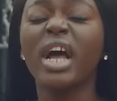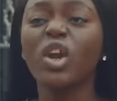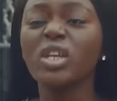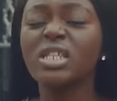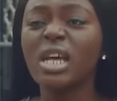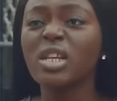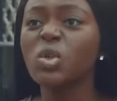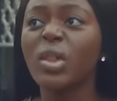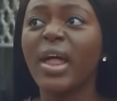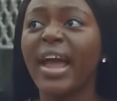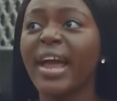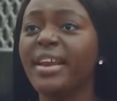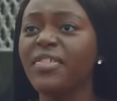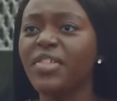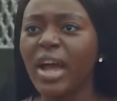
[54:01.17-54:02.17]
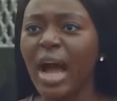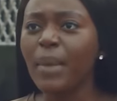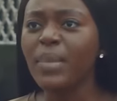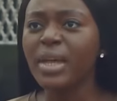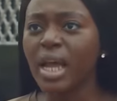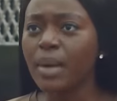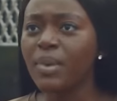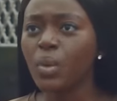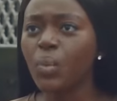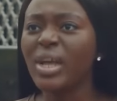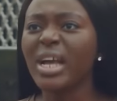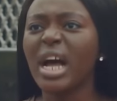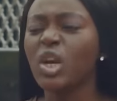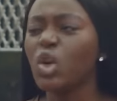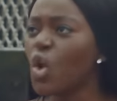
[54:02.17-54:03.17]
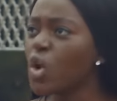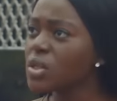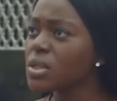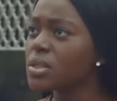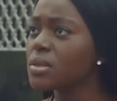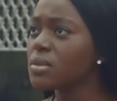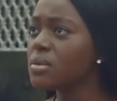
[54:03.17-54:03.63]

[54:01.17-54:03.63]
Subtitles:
cannot settle anything amicably. We cannot.